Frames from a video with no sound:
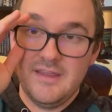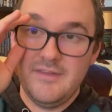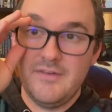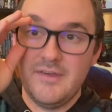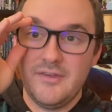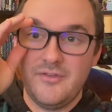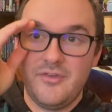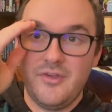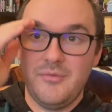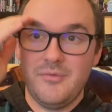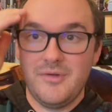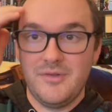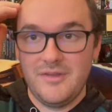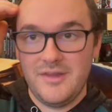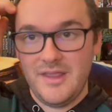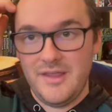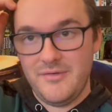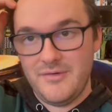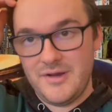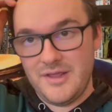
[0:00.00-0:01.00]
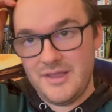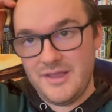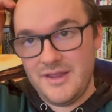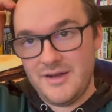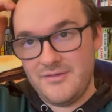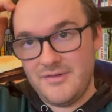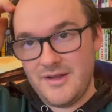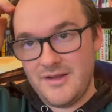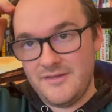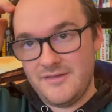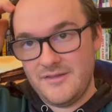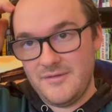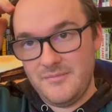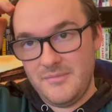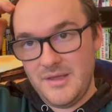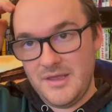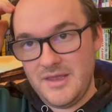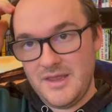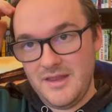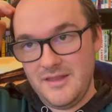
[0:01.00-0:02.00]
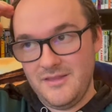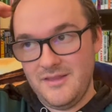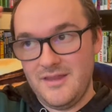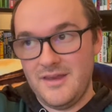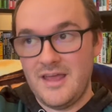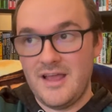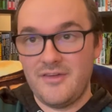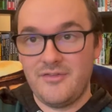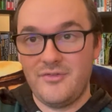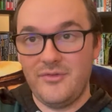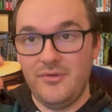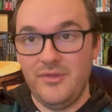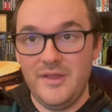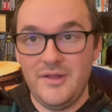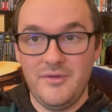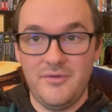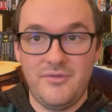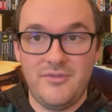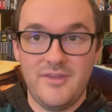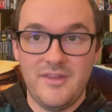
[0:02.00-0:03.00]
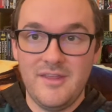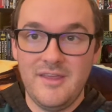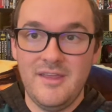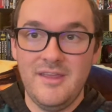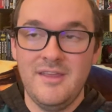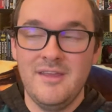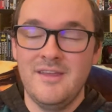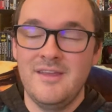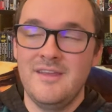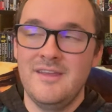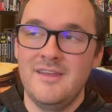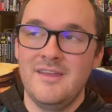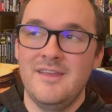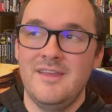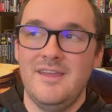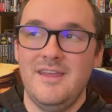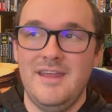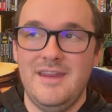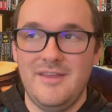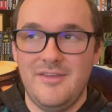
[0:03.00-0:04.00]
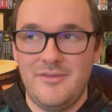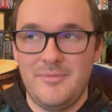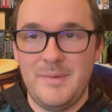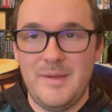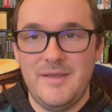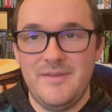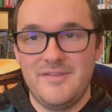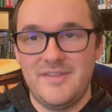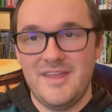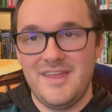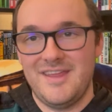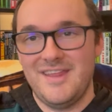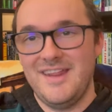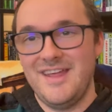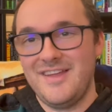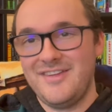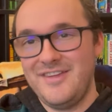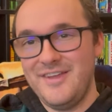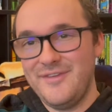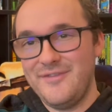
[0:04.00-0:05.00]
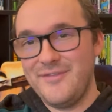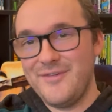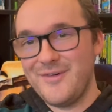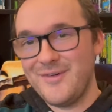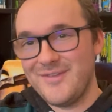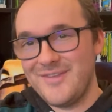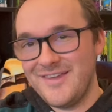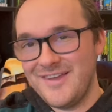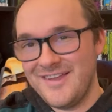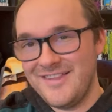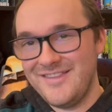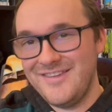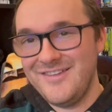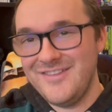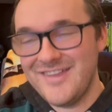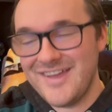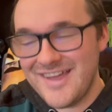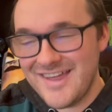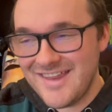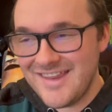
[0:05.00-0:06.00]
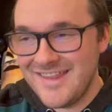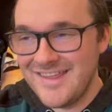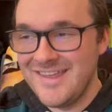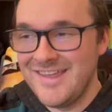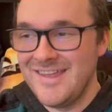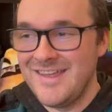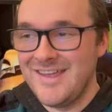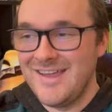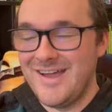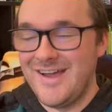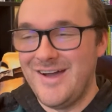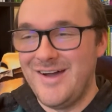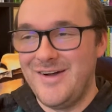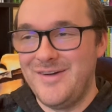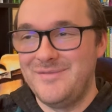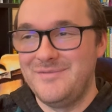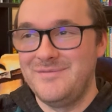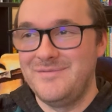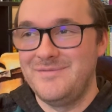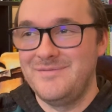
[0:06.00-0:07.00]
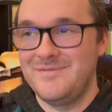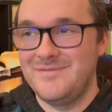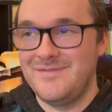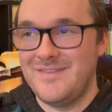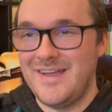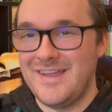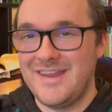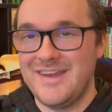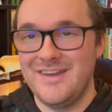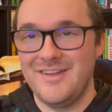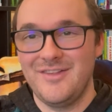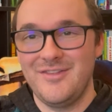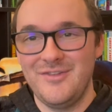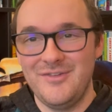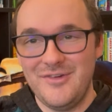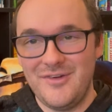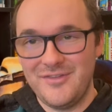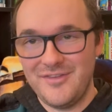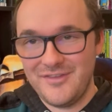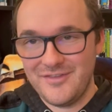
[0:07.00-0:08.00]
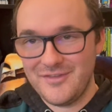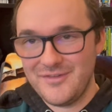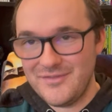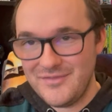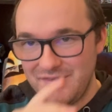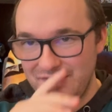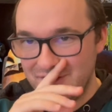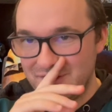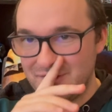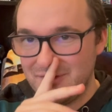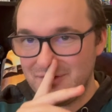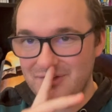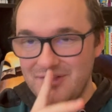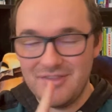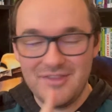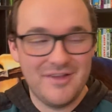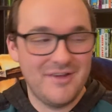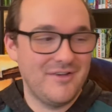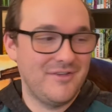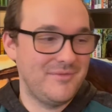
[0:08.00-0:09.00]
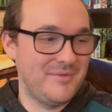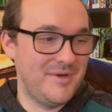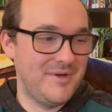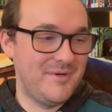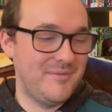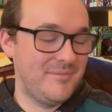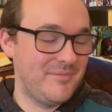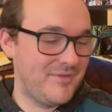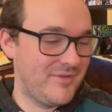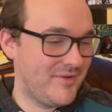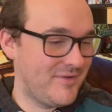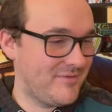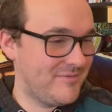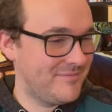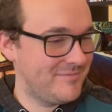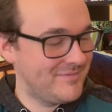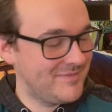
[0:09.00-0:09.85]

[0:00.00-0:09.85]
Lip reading: eventually one day when I get around to making an actual Lego city in a space that I can actually afford to do that, I can include all these little vehicles in there as well. So